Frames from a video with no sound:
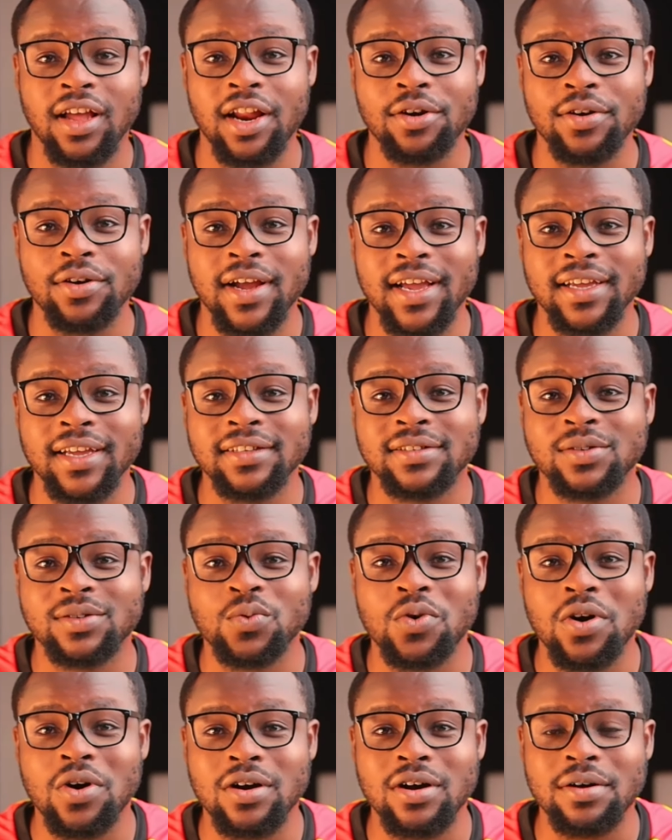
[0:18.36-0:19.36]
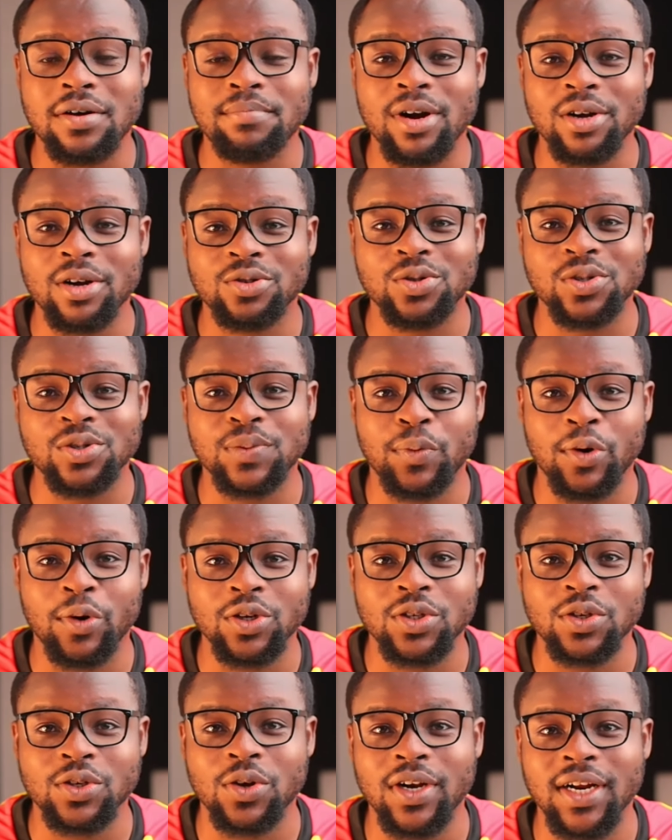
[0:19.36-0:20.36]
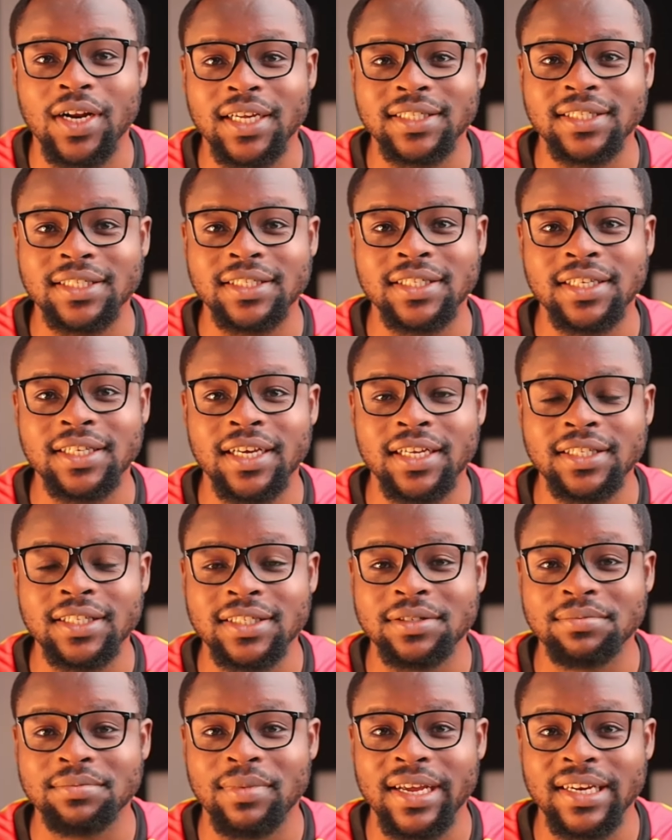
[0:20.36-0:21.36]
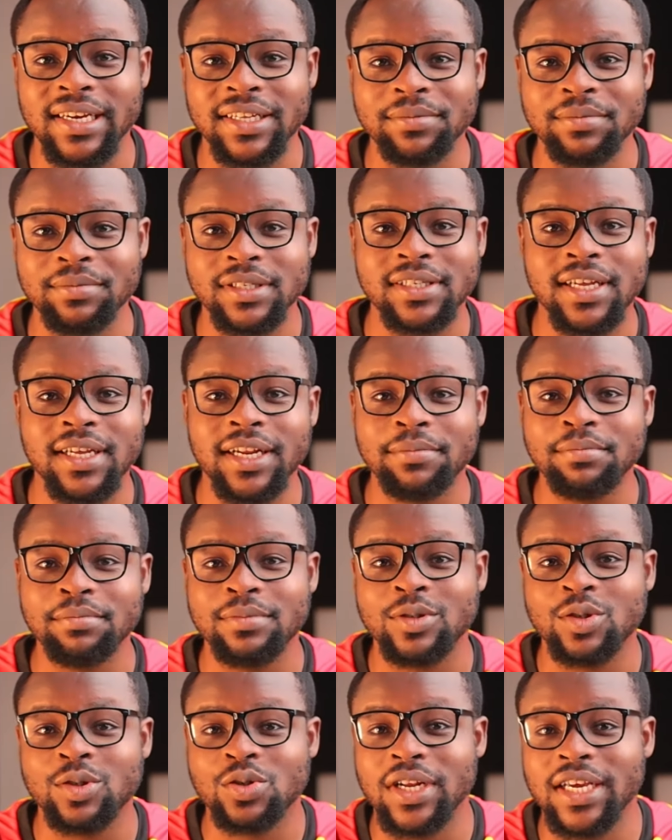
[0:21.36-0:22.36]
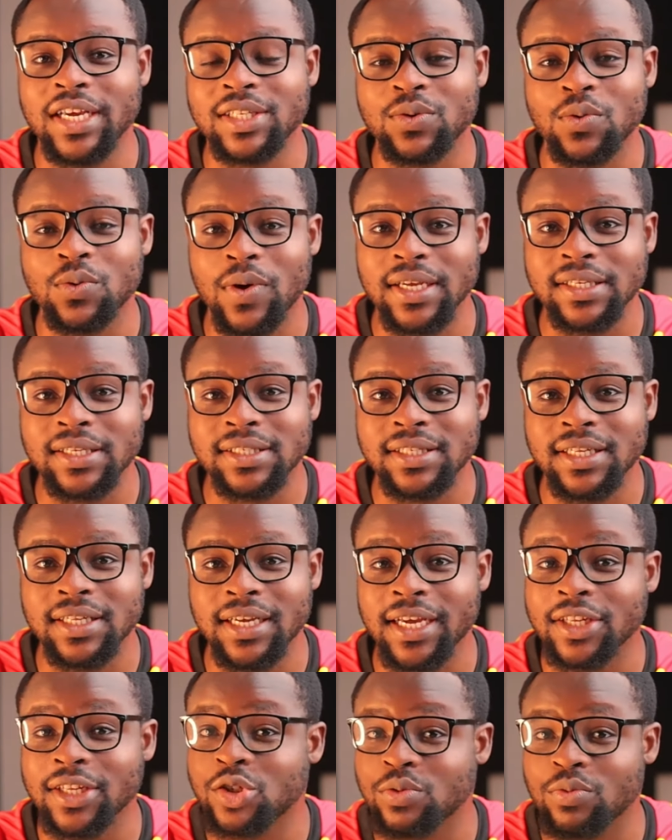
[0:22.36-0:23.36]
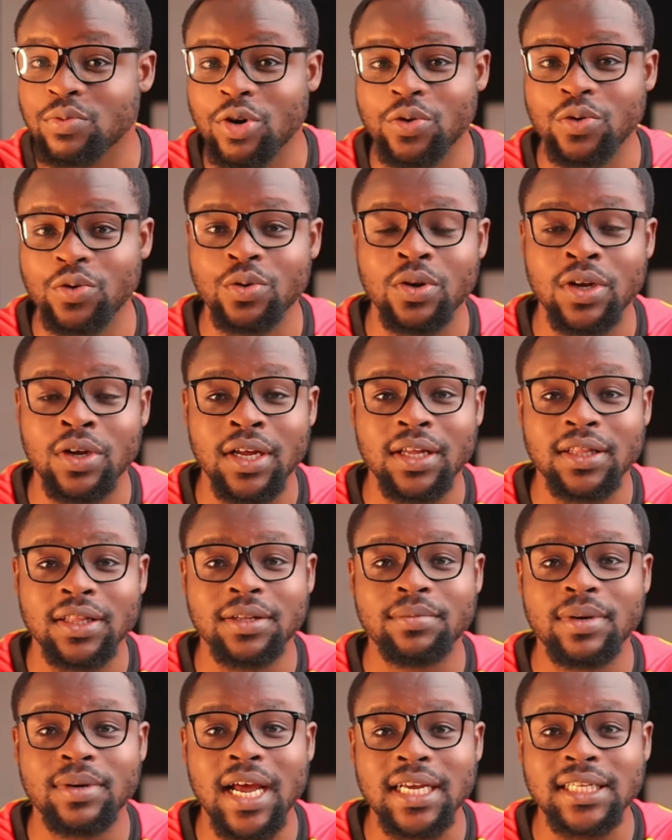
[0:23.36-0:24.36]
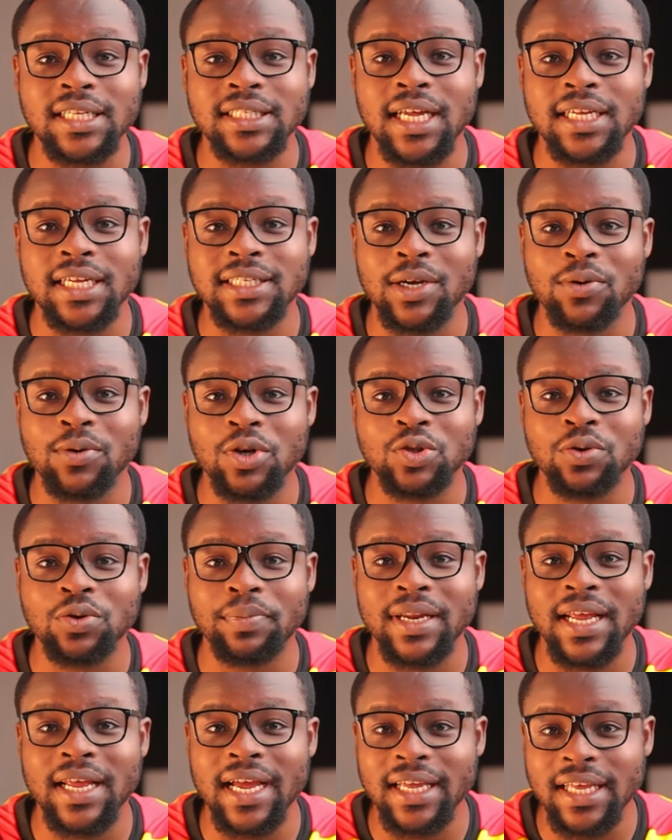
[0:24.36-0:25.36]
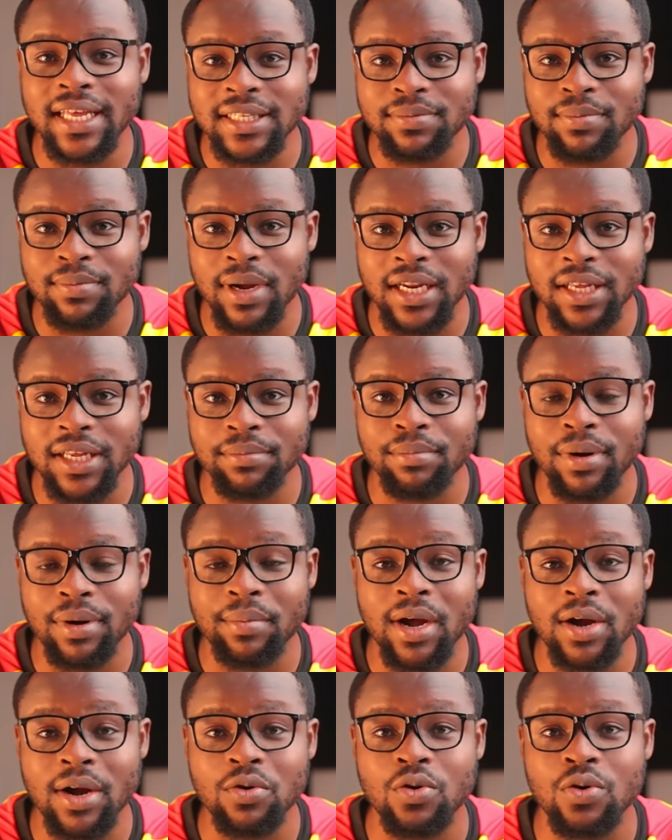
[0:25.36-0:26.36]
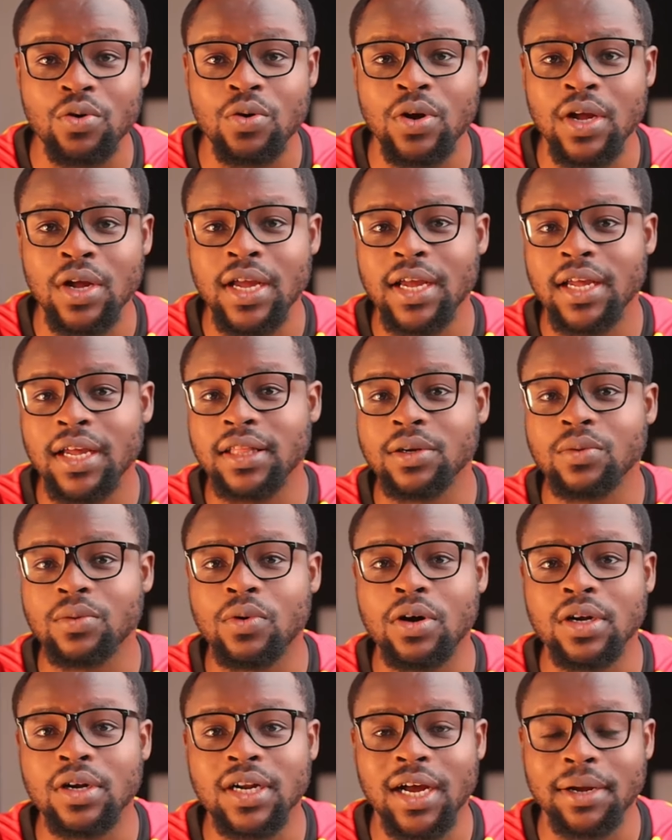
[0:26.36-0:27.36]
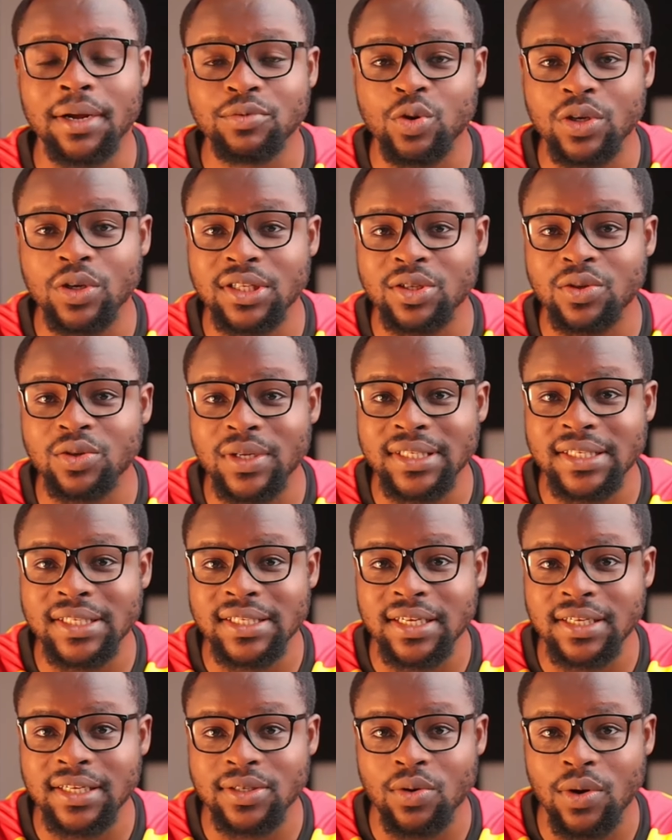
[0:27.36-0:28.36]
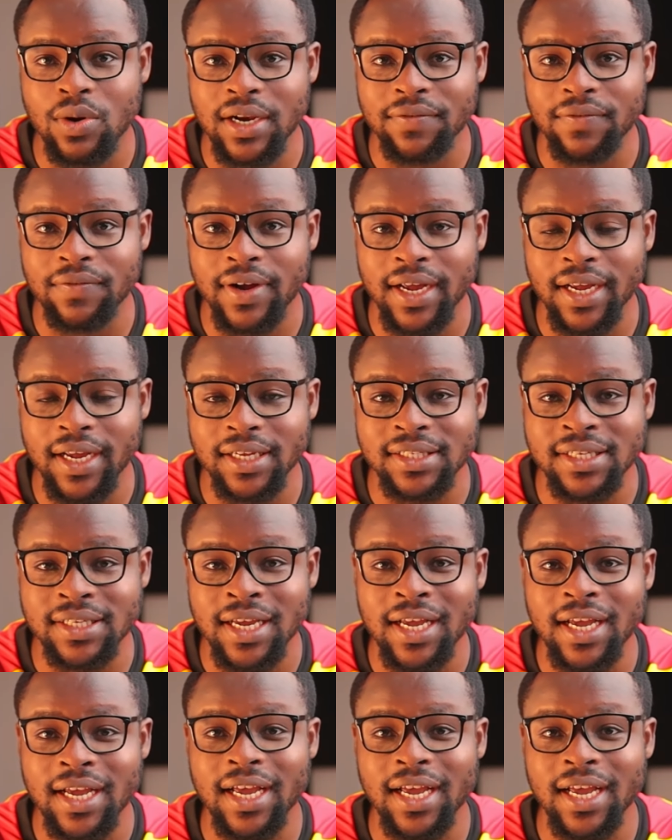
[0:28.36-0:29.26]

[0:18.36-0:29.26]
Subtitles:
Hello guys, welcome back to Sports Corner GH. My name is Adam. Today is Wednesday and tomorrow the Black Stars are going to play against Mali in Bamako in the World Cup 2026 qualifiers.